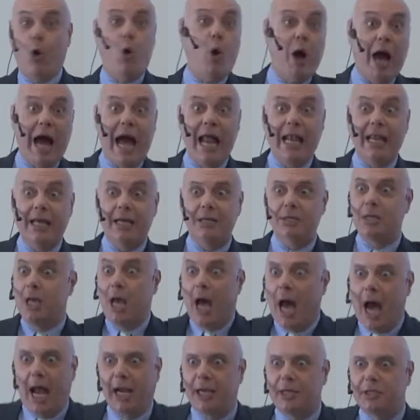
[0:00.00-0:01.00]
Oh, Alex
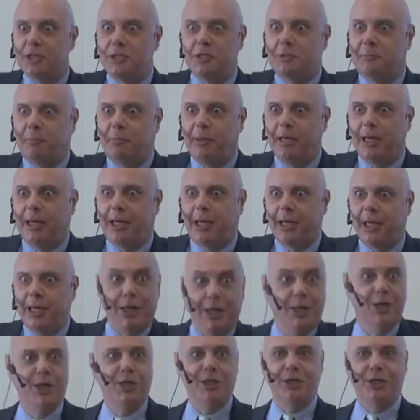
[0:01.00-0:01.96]
is speaking.